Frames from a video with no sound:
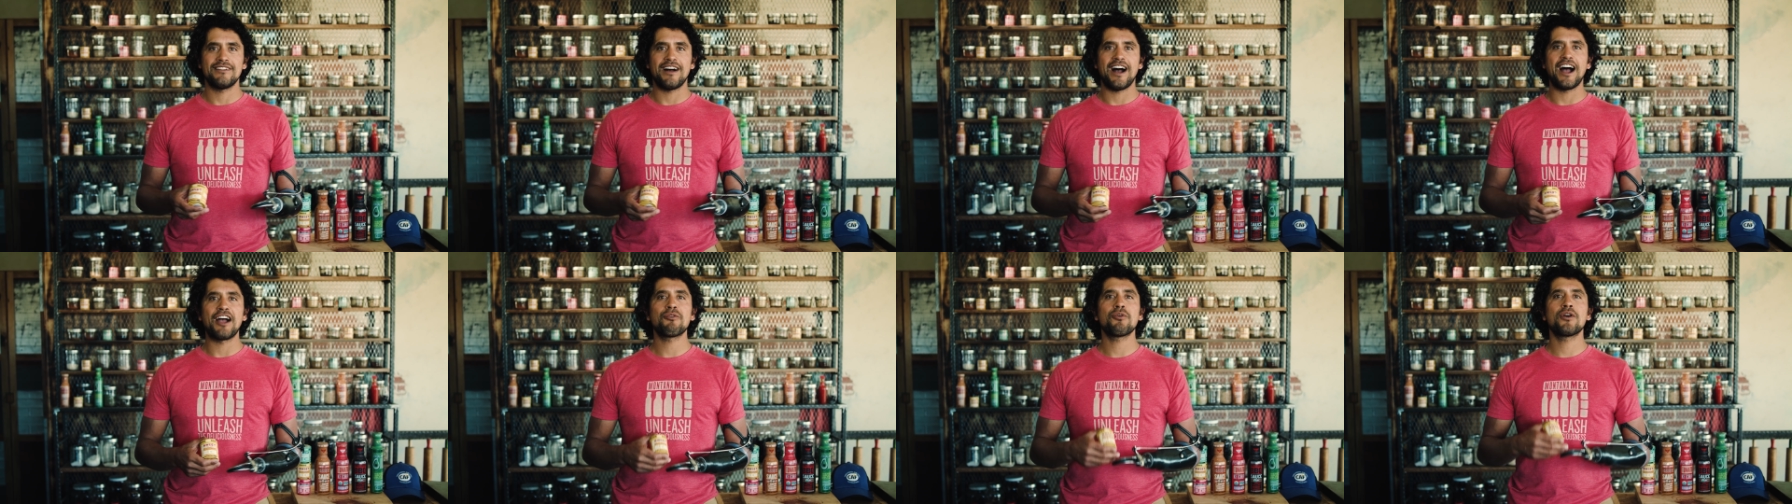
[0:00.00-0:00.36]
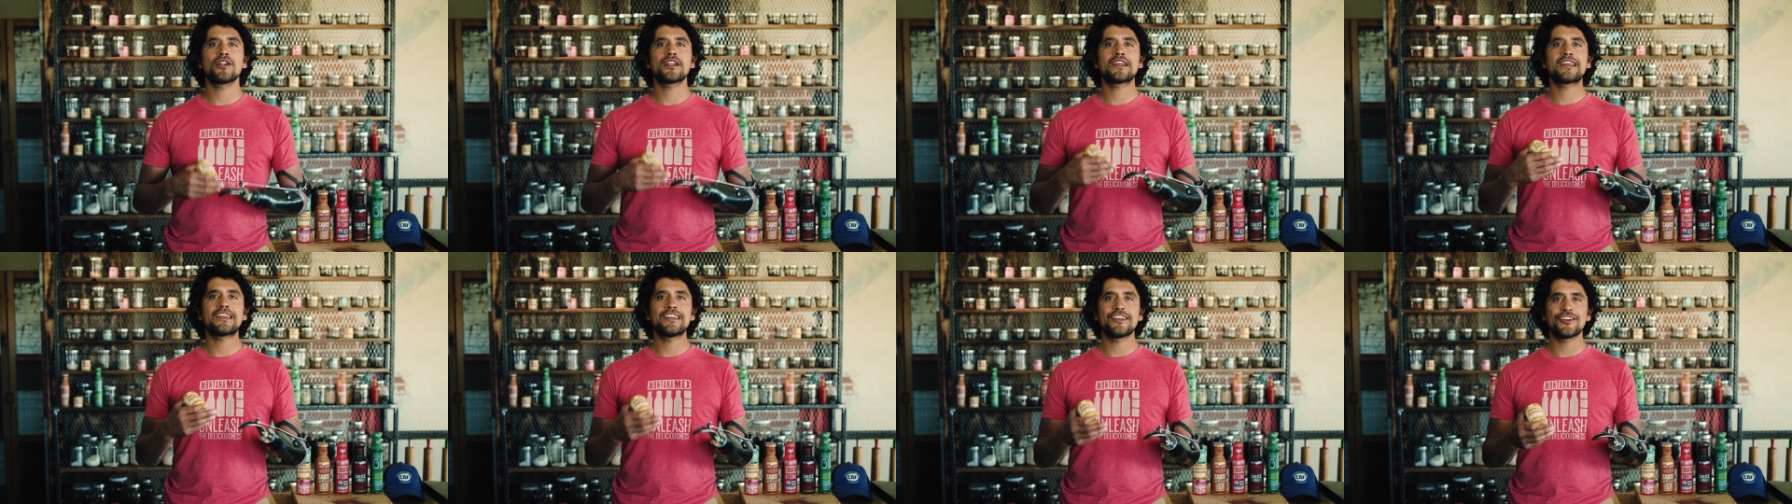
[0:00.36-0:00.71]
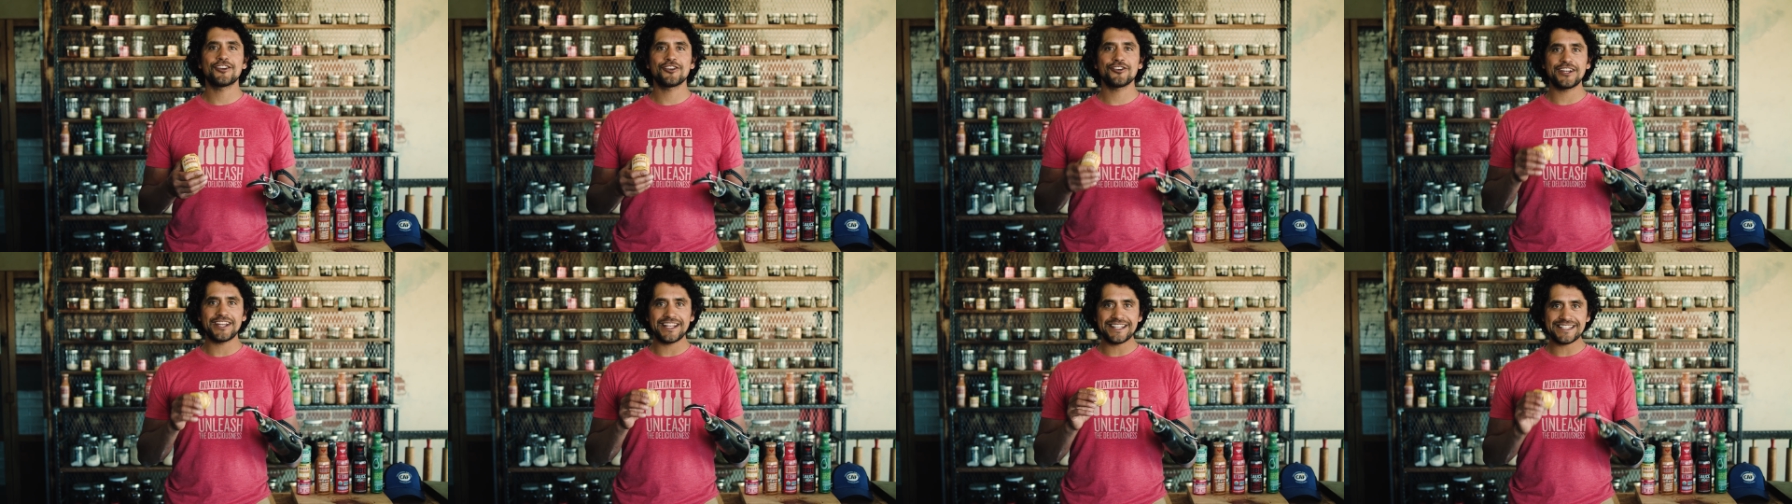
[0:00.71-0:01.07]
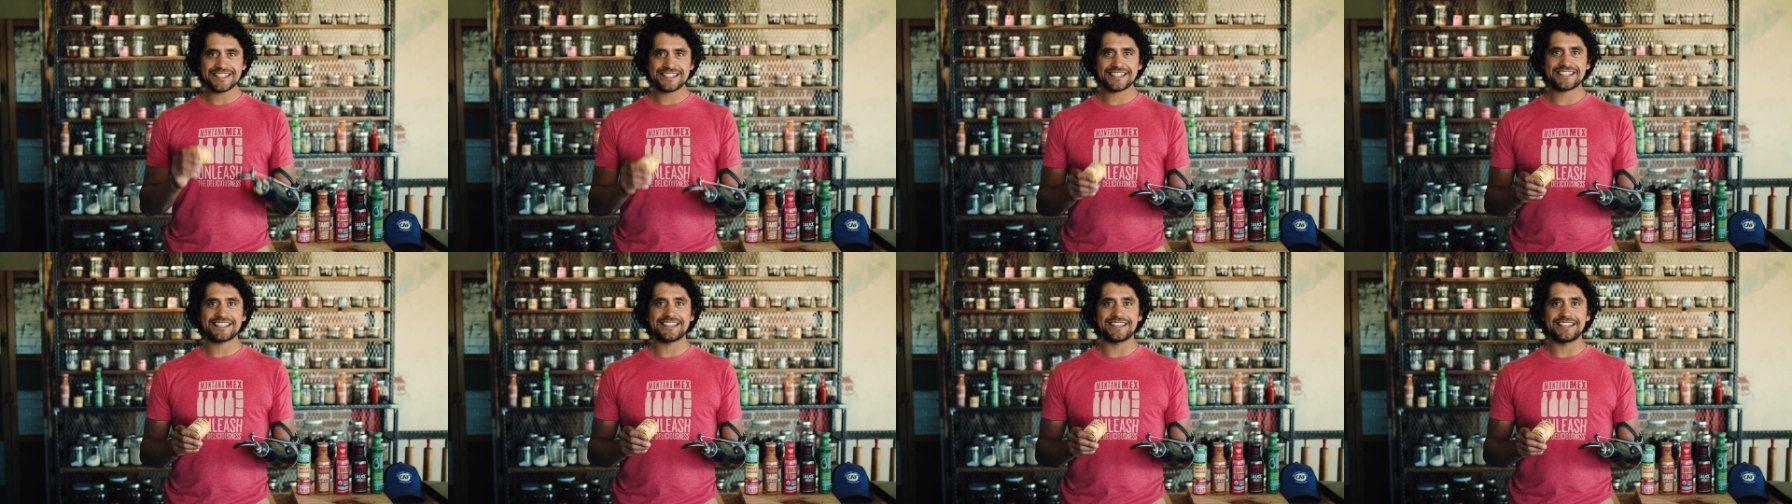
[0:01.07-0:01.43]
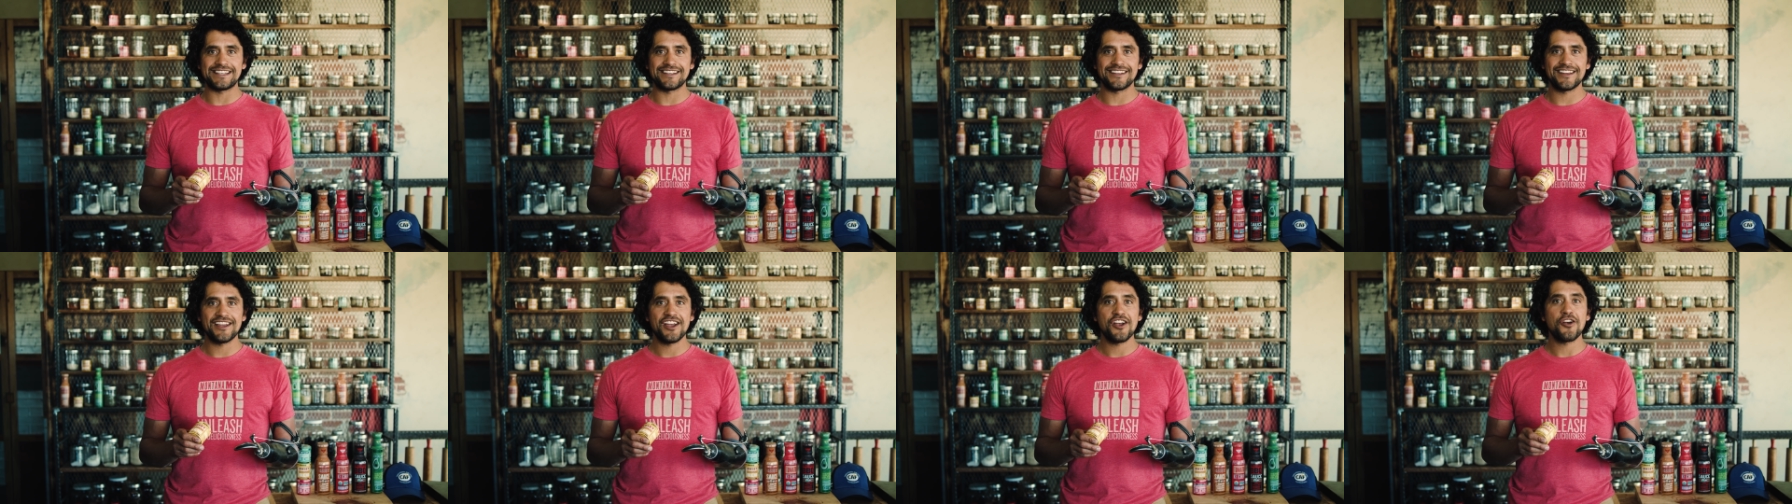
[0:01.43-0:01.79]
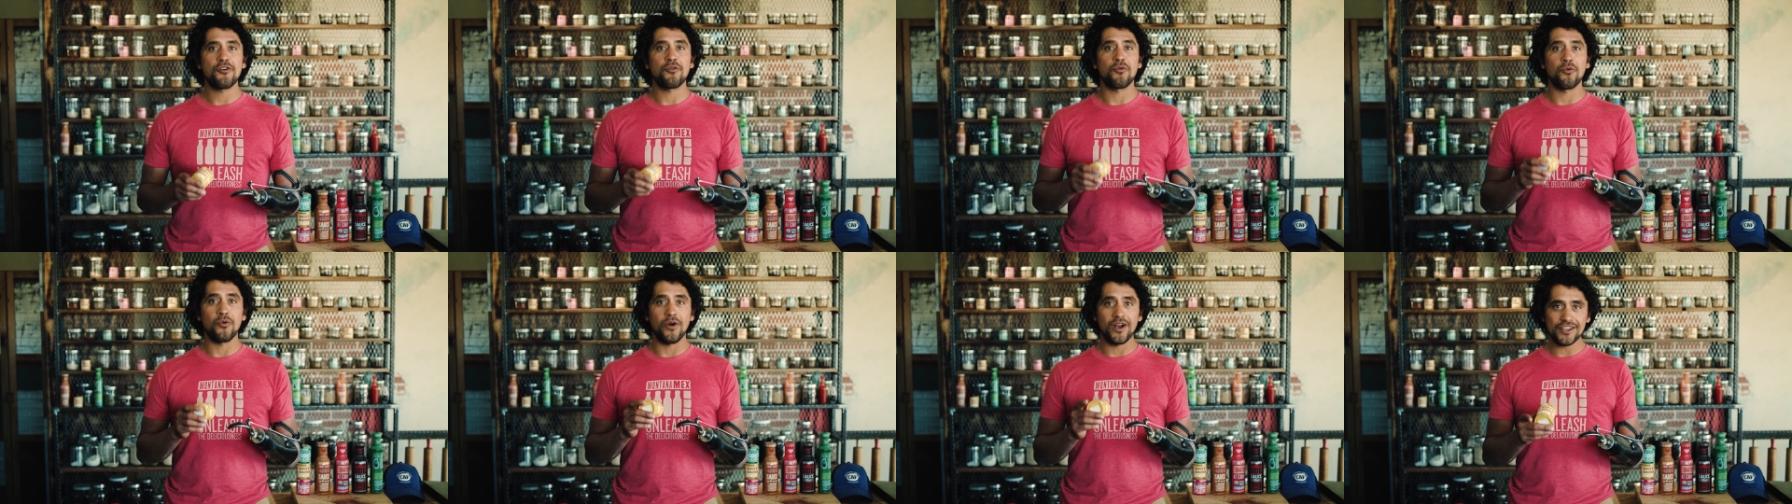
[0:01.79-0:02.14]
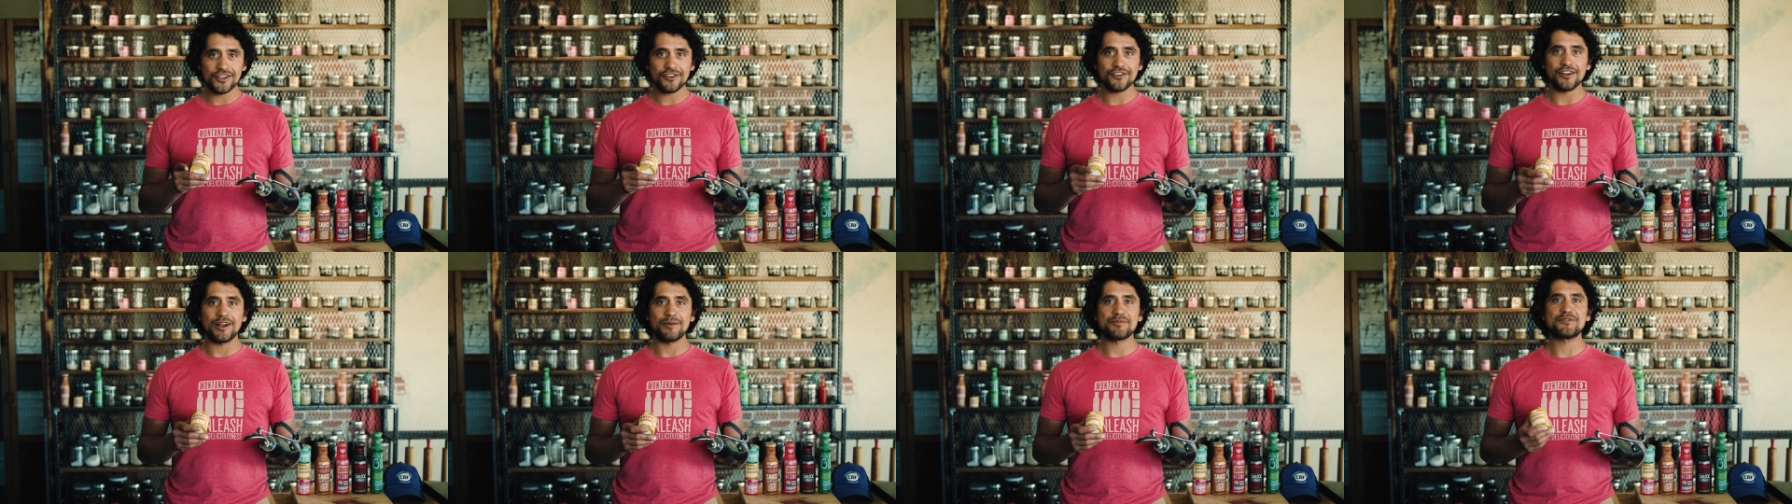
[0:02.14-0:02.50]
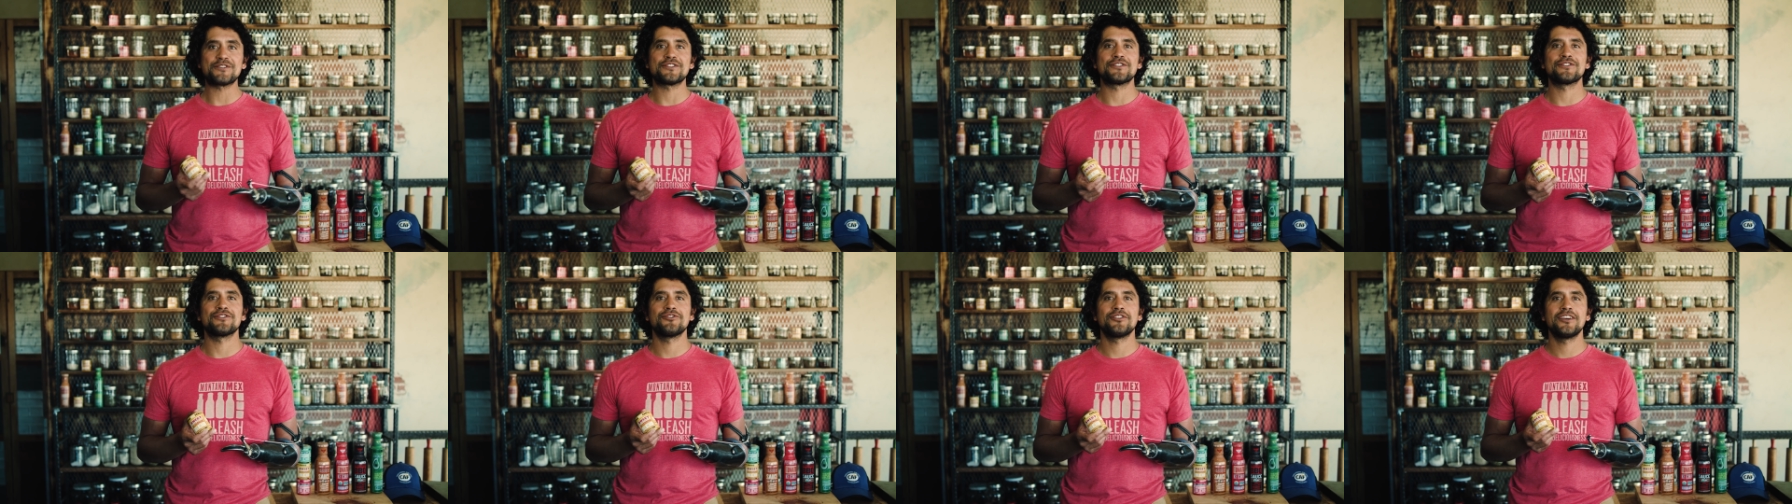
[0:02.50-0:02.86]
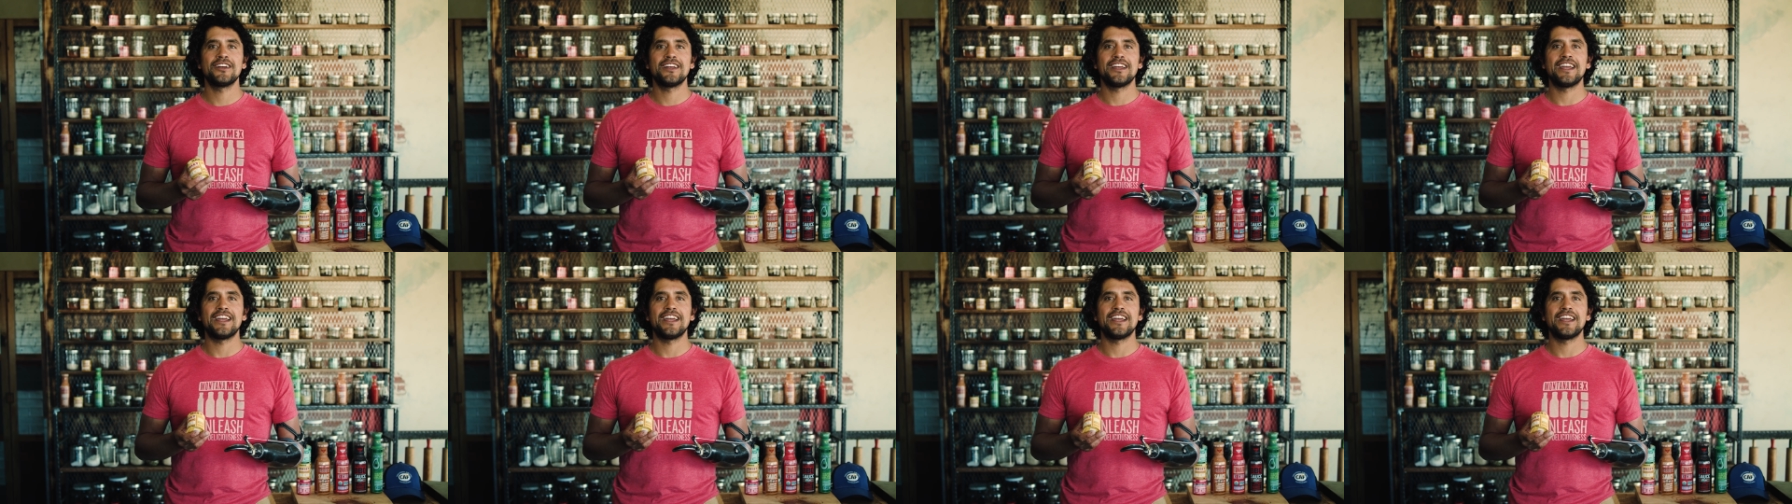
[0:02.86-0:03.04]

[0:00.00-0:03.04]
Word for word: I wanna hear and see what you're up to